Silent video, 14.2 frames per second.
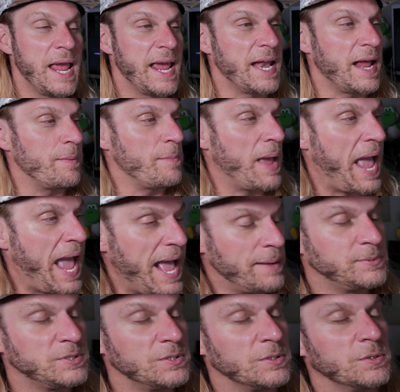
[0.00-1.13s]
and I'm
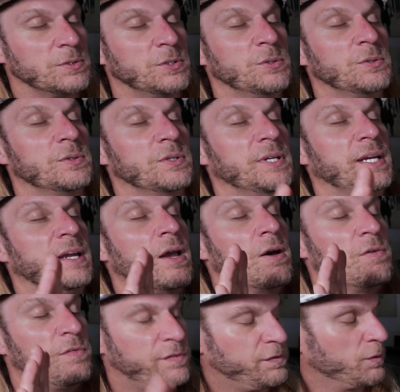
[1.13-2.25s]
absolutely
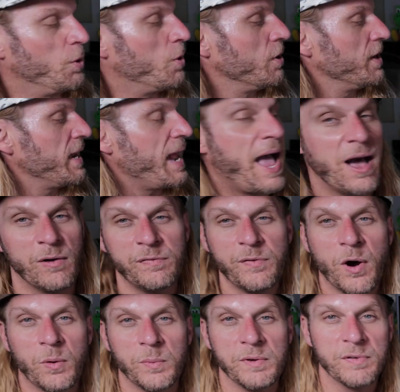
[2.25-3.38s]
floored at how
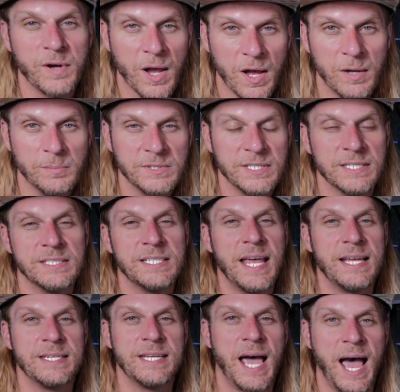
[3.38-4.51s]
far we've come since
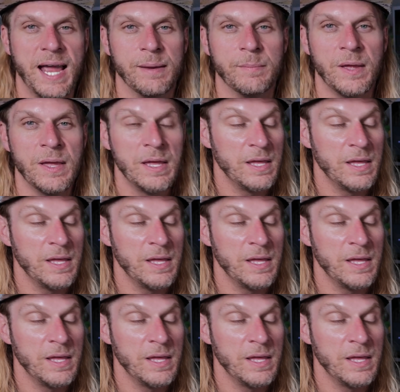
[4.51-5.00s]
that time